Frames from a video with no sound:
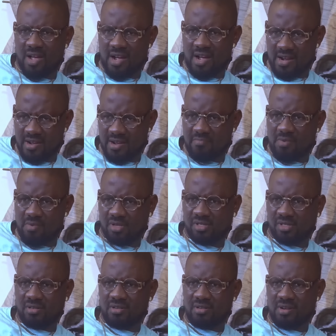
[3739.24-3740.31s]
I
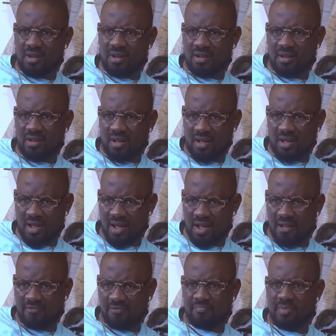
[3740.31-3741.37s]
must
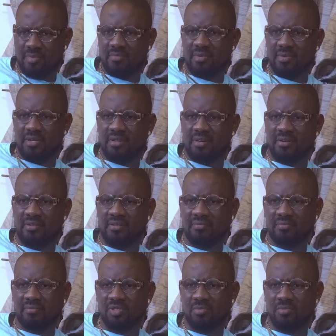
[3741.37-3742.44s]
have Mimi
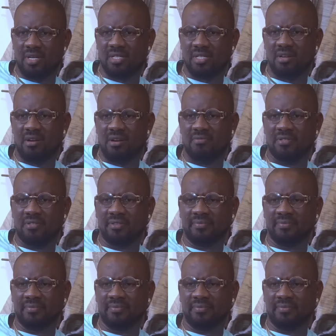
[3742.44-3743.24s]
to myself.